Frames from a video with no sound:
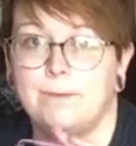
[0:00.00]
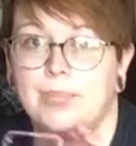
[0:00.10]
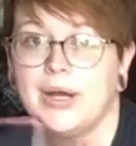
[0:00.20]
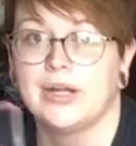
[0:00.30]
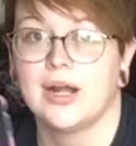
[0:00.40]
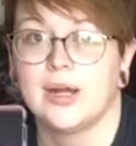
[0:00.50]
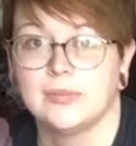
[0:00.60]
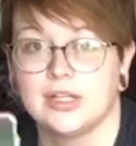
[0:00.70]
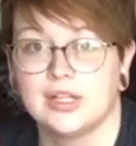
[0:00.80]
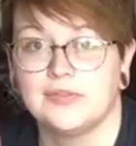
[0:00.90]
But I'm
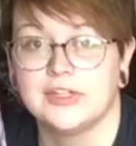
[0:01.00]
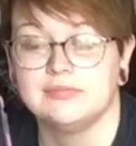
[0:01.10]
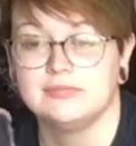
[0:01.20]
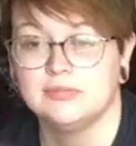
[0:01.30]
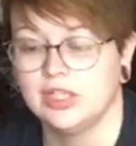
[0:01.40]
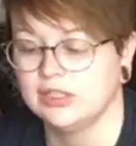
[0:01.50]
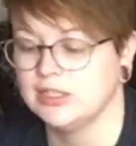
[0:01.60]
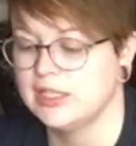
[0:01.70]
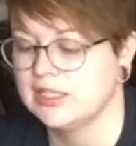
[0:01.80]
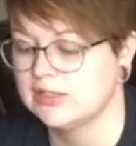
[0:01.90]
gonna love it
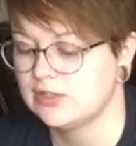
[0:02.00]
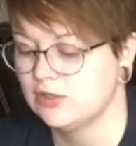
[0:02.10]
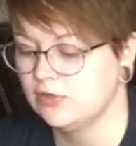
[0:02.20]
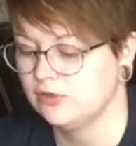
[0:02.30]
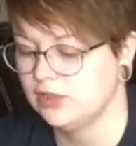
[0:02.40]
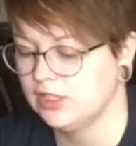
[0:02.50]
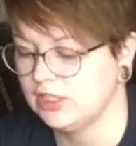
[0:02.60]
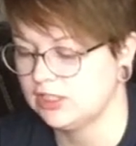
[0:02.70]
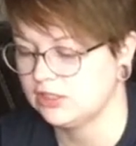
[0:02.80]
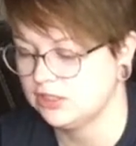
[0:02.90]
nonetheless. Hopefully it
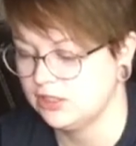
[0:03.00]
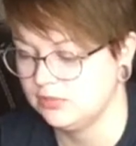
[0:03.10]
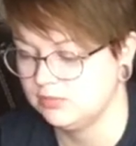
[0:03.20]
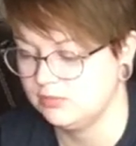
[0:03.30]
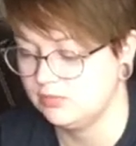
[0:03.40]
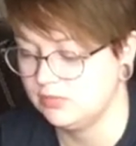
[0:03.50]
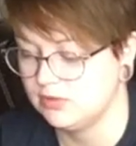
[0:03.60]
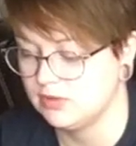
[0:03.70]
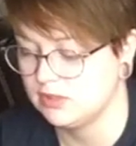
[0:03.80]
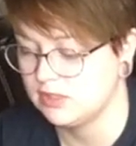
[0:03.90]
actually
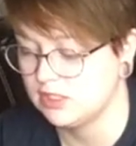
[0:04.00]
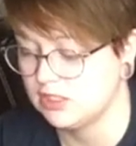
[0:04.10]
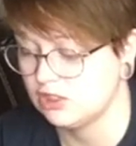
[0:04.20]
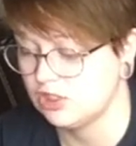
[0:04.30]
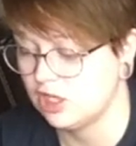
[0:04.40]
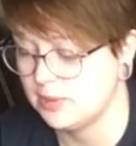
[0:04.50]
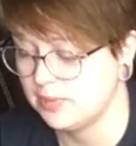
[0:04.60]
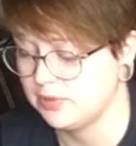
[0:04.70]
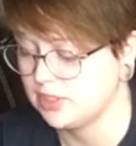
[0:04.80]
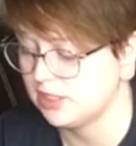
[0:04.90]
does a decent job
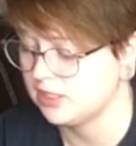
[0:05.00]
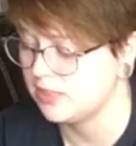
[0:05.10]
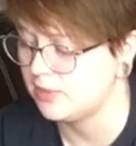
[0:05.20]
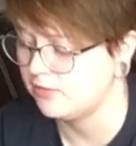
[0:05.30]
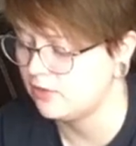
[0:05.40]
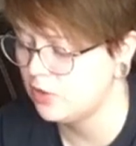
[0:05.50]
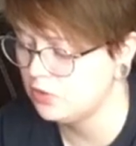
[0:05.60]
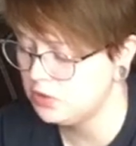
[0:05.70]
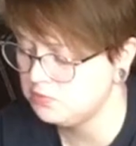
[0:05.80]
at protecting my phone.